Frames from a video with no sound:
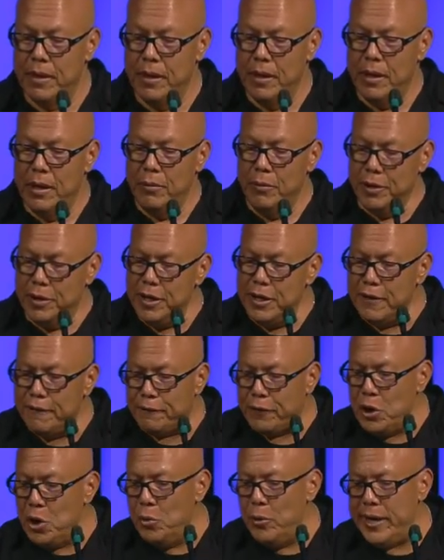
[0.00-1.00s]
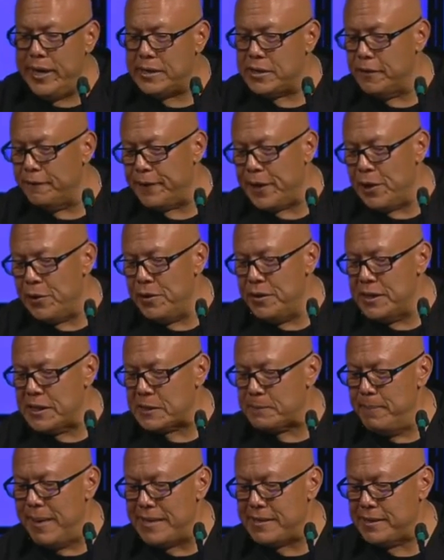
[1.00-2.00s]
Within a few weeks of hearing this
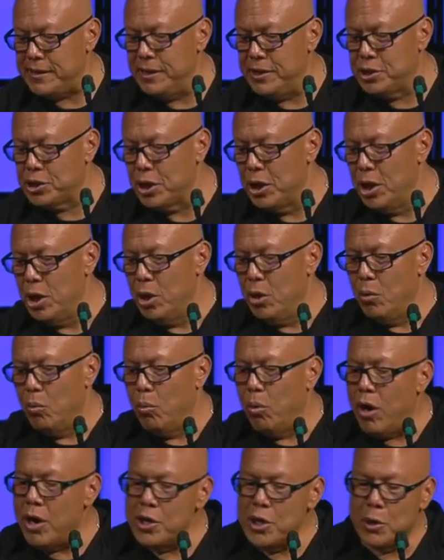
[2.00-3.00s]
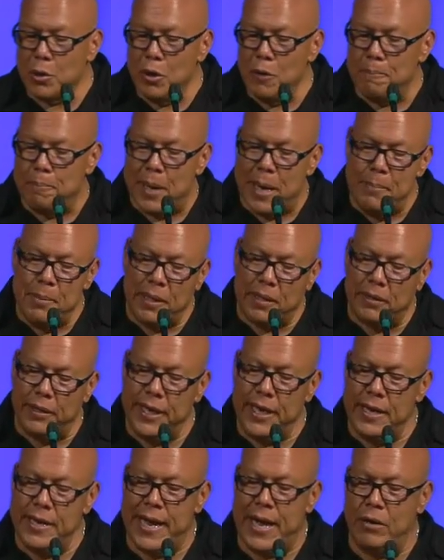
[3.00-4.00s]
message, Wandaro publicly
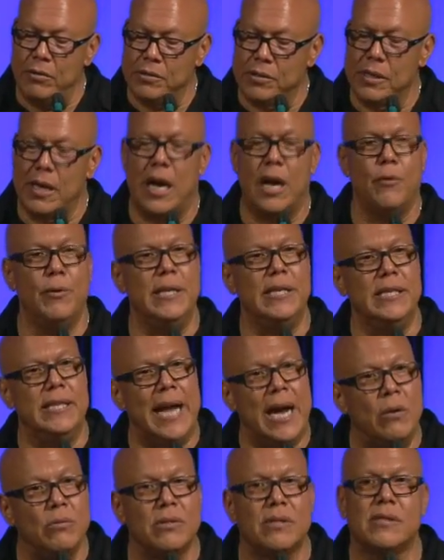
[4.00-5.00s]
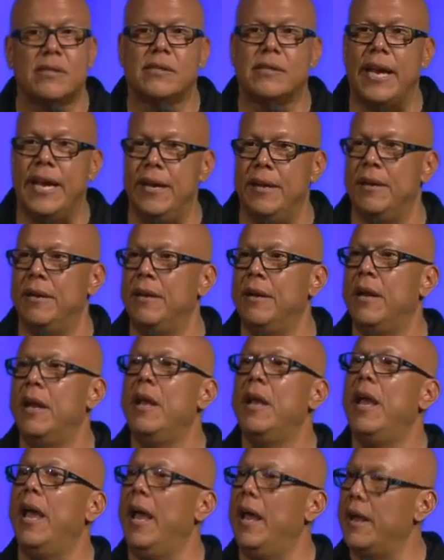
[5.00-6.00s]
announced, I renounce Satan
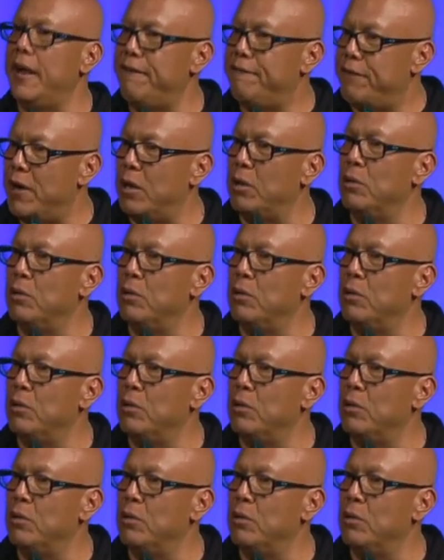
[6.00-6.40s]
and I follow